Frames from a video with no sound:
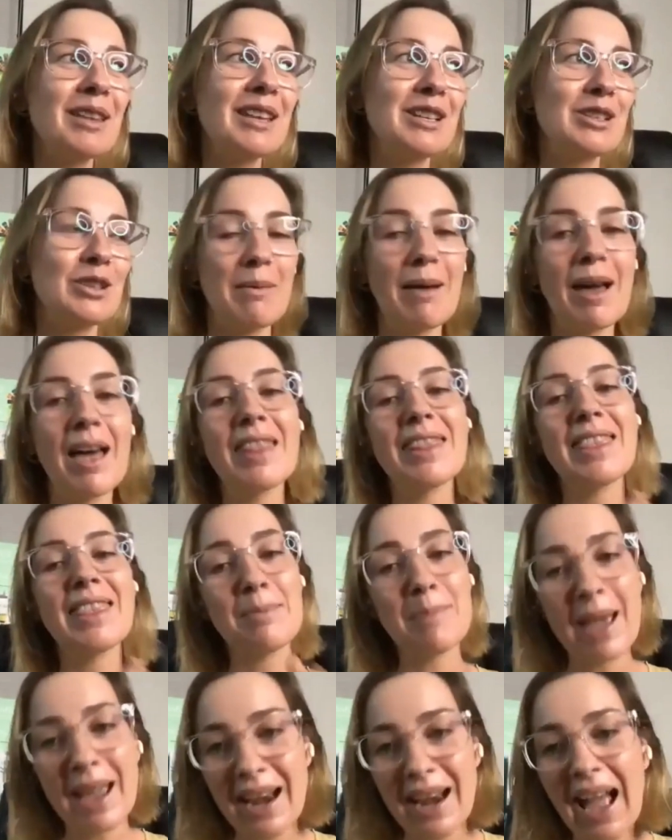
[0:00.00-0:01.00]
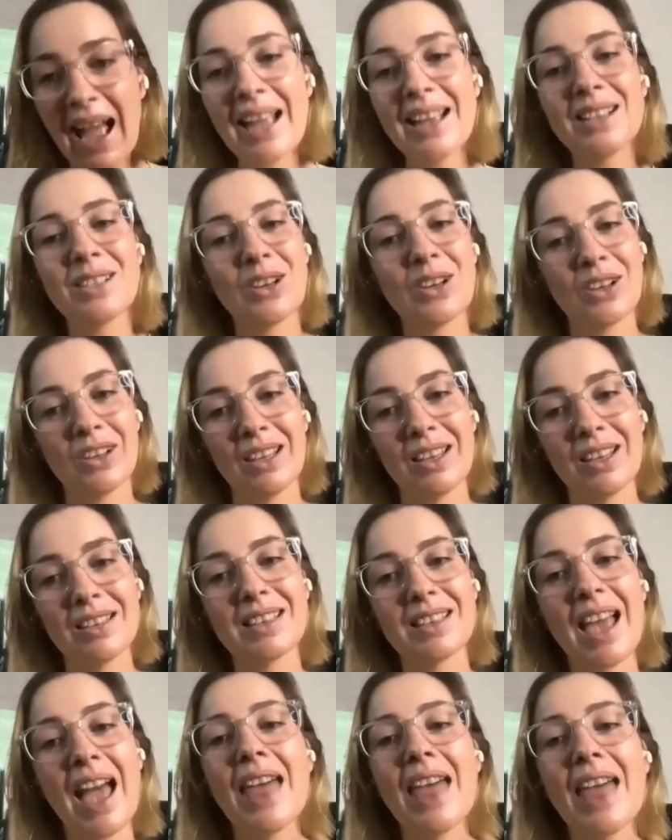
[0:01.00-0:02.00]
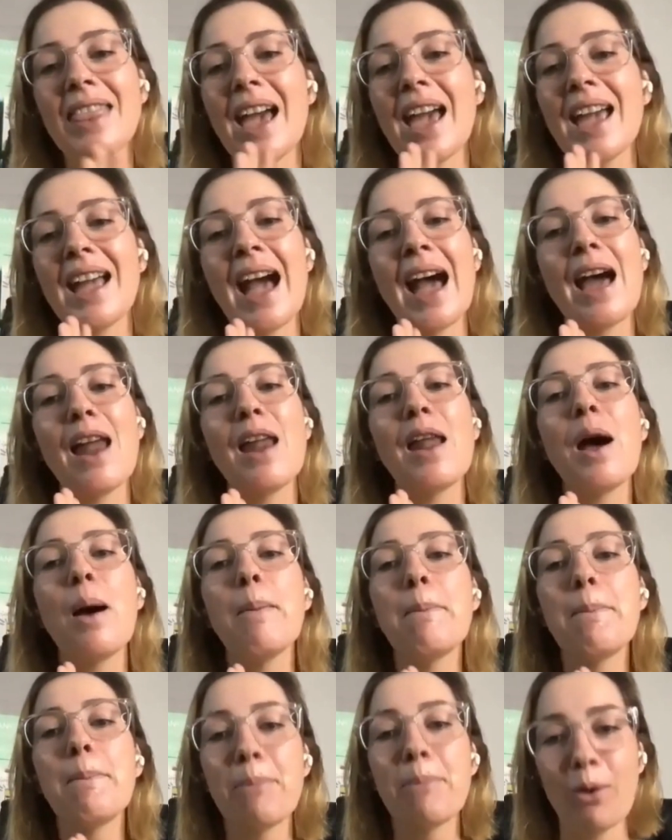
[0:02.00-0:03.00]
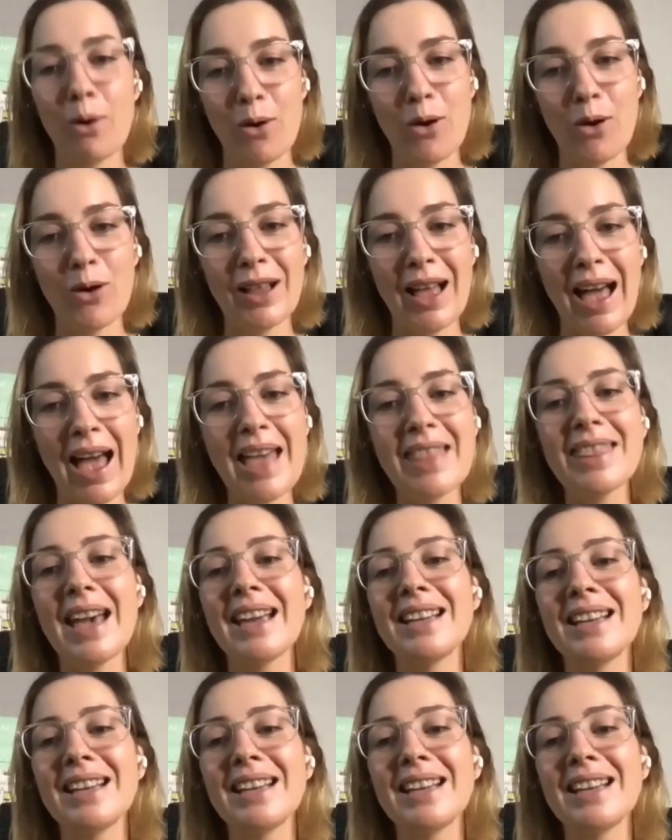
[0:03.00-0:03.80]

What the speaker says: they did a brilliant job. They made $8 and they had a ball. And